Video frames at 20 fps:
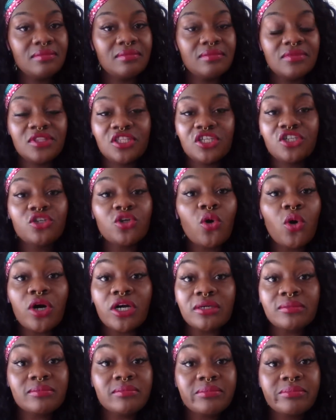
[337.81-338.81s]
the
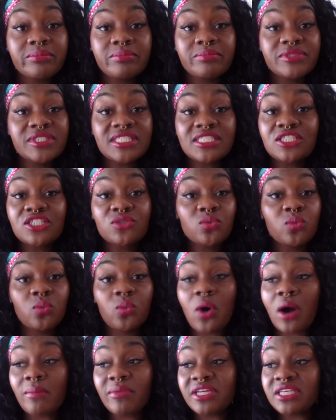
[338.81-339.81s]
norm since
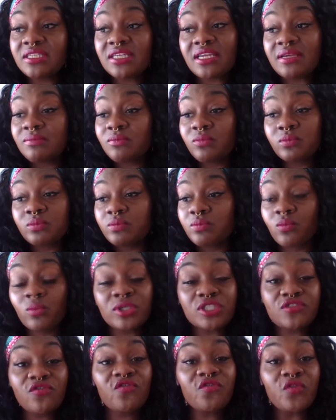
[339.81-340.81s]
woman
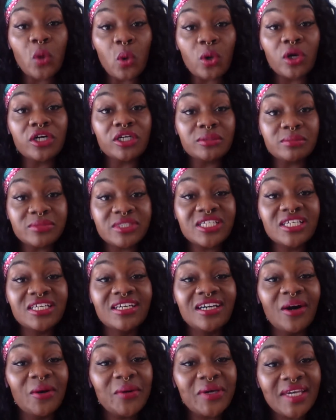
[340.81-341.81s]
was formed,
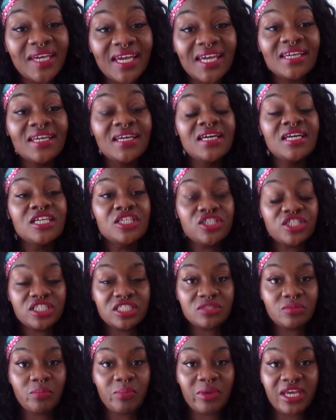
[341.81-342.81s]
okay?
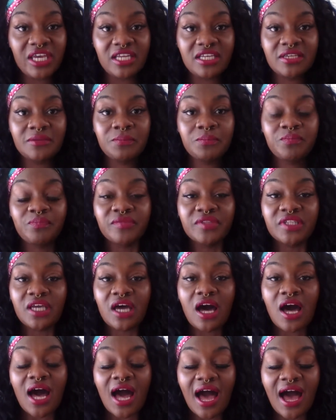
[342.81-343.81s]
She's been
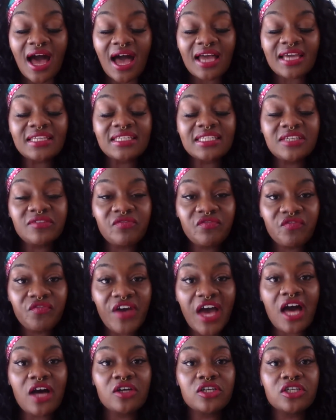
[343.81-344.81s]
a highly
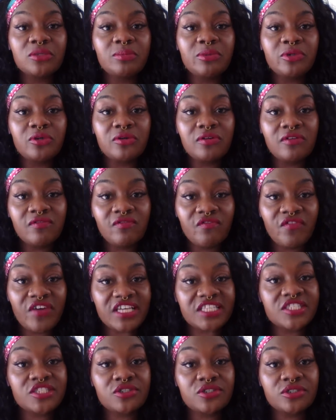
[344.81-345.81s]
valuable
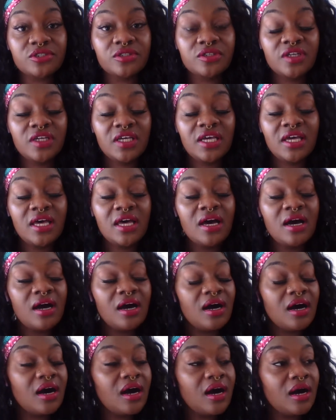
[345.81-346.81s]
vessel.
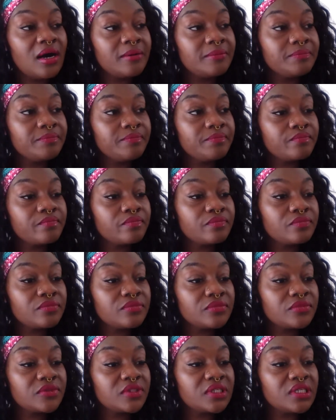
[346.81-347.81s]

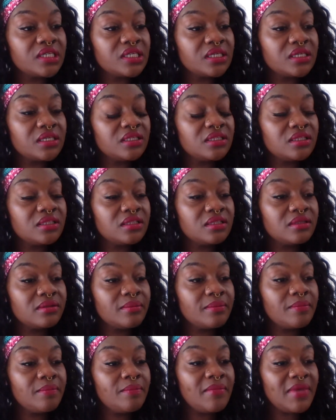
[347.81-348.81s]

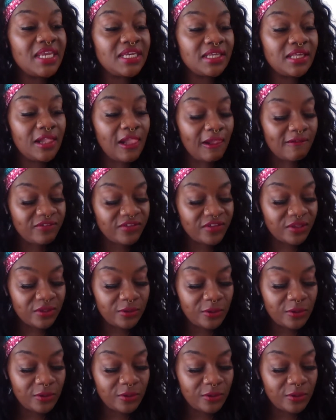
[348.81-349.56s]
Many of